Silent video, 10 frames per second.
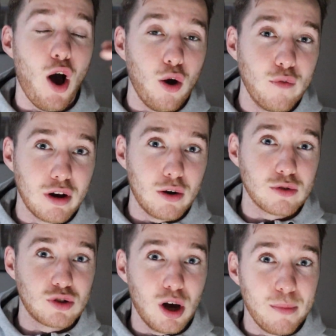over the
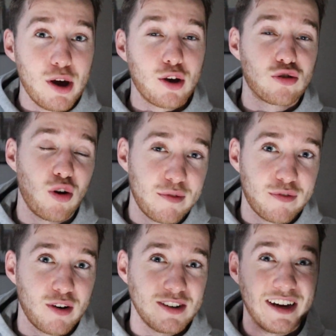long term, growing
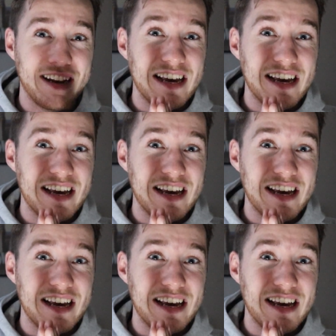for us, and